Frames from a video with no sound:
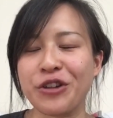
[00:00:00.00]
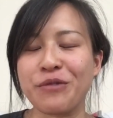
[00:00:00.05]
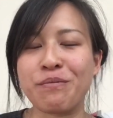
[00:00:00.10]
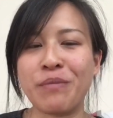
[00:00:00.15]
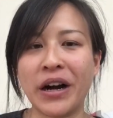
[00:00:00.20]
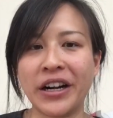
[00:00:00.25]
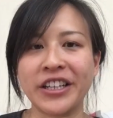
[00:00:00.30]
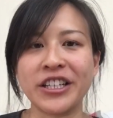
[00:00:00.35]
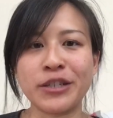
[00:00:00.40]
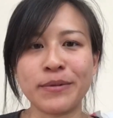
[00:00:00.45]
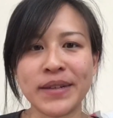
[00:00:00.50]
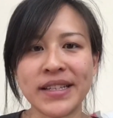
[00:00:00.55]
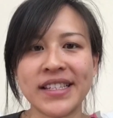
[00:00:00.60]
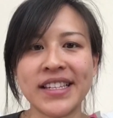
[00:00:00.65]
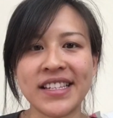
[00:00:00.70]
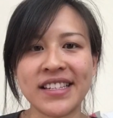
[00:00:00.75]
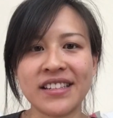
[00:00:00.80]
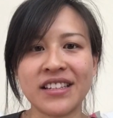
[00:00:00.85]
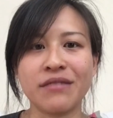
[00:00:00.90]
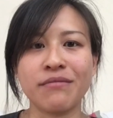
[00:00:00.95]
punishment
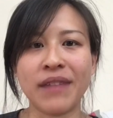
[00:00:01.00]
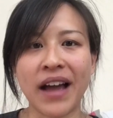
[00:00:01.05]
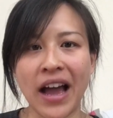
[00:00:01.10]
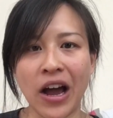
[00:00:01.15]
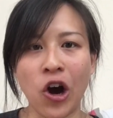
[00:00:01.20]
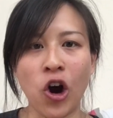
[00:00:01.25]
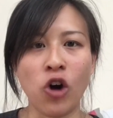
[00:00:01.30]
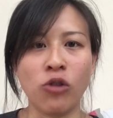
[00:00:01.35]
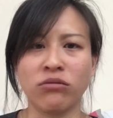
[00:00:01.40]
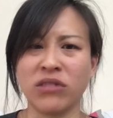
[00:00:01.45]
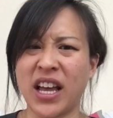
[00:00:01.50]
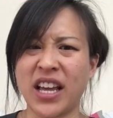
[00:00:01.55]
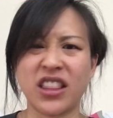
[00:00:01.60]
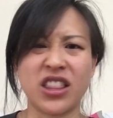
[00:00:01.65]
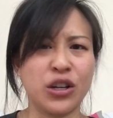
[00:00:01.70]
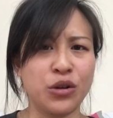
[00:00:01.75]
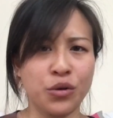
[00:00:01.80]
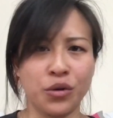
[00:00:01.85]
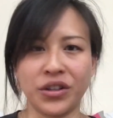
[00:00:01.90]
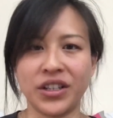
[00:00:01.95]
system at home, like
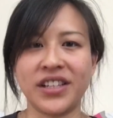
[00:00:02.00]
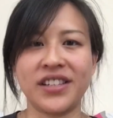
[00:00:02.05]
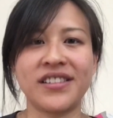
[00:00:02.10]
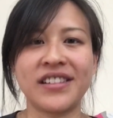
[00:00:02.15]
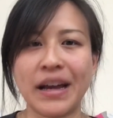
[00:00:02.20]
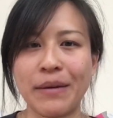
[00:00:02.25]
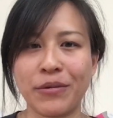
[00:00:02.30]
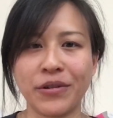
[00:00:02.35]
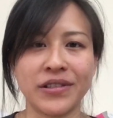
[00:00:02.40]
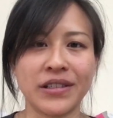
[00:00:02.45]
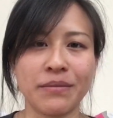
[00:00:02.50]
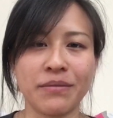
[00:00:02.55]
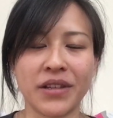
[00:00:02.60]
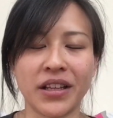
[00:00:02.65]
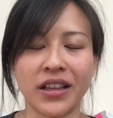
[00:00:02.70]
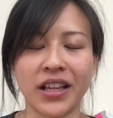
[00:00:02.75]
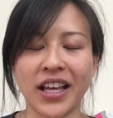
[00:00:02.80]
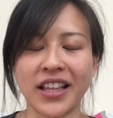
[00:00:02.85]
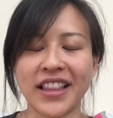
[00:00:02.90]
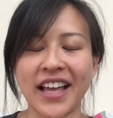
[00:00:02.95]
the naughty step or
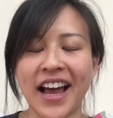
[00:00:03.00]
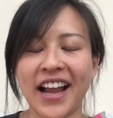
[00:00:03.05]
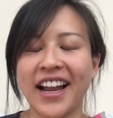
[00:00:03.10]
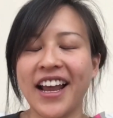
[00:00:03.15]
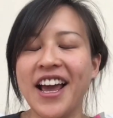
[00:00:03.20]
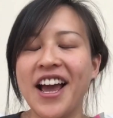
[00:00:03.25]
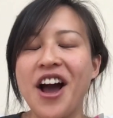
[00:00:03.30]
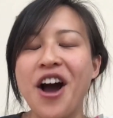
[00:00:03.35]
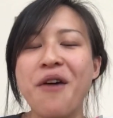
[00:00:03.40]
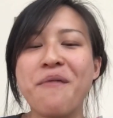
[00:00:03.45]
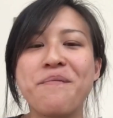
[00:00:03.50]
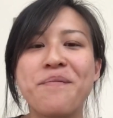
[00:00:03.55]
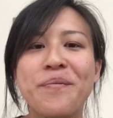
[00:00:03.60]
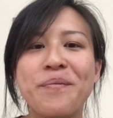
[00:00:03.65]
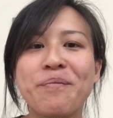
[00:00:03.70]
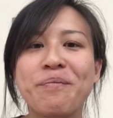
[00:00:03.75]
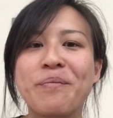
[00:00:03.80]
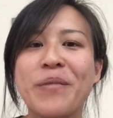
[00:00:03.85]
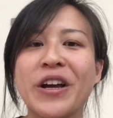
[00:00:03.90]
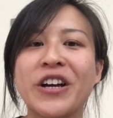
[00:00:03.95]
something like that.
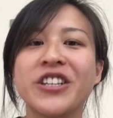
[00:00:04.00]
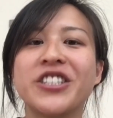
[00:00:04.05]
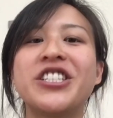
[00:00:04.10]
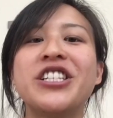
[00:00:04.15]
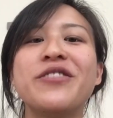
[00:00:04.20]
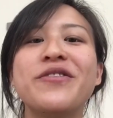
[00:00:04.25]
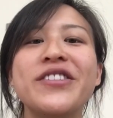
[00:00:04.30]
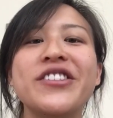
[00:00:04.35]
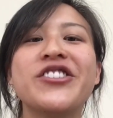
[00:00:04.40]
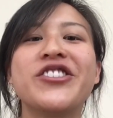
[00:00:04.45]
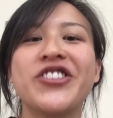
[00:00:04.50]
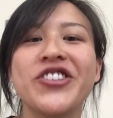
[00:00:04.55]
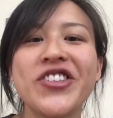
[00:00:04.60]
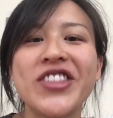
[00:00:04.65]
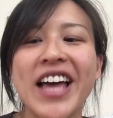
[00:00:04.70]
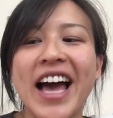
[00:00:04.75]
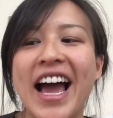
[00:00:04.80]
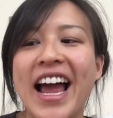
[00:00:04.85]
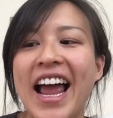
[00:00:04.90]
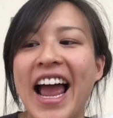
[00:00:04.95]
Because she would do
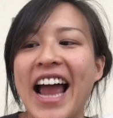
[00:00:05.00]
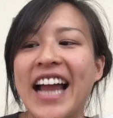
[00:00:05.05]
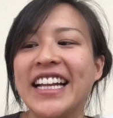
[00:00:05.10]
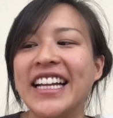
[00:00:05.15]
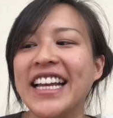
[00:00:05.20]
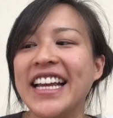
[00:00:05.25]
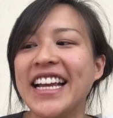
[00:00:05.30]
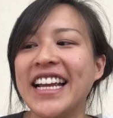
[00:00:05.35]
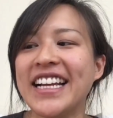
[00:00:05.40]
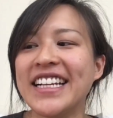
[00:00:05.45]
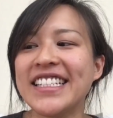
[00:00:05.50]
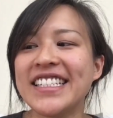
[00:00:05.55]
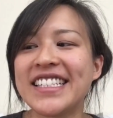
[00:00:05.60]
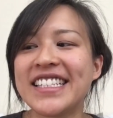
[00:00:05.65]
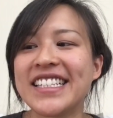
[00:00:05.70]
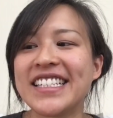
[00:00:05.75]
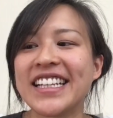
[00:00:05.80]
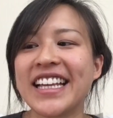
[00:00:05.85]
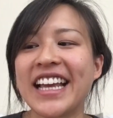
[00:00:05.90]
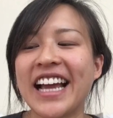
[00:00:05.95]
that, and
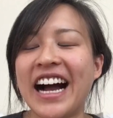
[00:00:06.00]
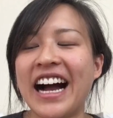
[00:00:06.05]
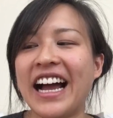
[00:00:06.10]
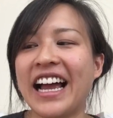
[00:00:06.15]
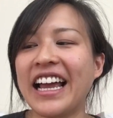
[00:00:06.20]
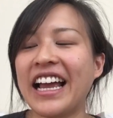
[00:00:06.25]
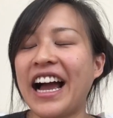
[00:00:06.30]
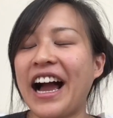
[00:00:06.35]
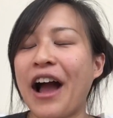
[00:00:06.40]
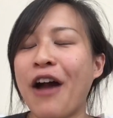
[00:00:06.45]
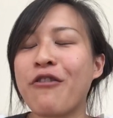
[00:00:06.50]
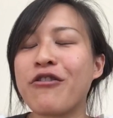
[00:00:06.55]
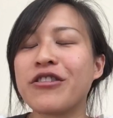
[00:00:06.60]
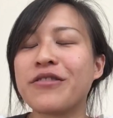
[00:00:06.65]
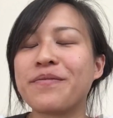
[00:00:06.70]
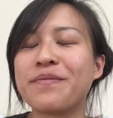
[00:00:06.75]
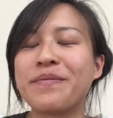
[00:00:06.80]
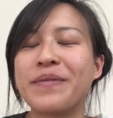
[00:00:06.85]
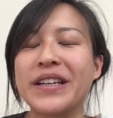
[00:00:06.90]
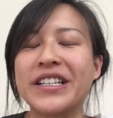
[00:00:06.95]
instantly I would
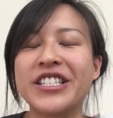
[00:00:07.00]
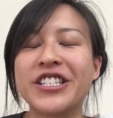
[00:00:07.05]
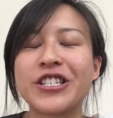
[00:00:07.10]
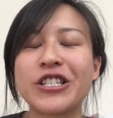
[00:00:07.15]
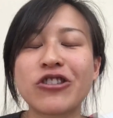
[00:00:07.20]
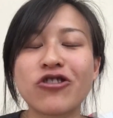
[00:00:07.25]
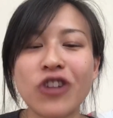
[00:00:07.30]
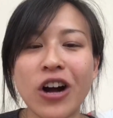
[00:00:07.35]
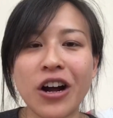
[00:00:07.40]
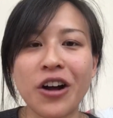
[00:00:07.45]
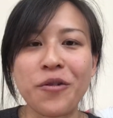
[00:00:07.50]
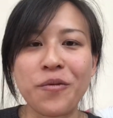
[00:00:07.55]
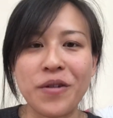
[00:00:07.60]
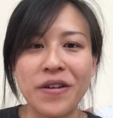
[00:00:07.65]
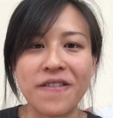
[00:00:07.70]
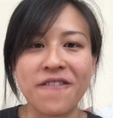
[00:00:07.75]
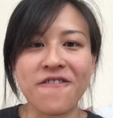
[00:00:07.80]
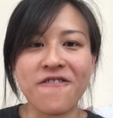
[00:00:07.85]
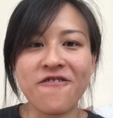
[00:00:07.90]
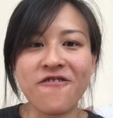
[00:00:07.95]
be struck
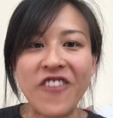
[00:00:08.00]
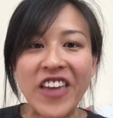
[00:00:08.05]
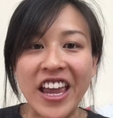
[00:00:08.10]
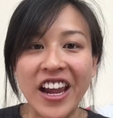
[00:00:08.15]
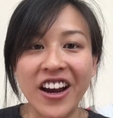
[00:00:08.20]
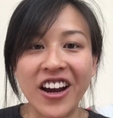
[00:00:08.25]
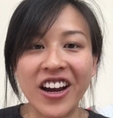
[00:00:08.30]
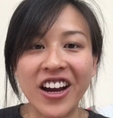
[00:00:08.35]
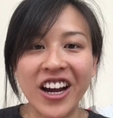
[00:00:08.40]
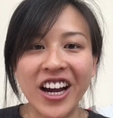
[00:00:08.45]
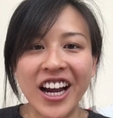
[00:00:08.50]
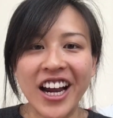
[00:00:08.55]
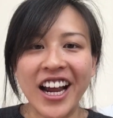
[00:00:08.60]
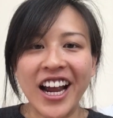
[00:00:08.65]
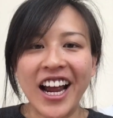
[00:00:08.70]
with fear,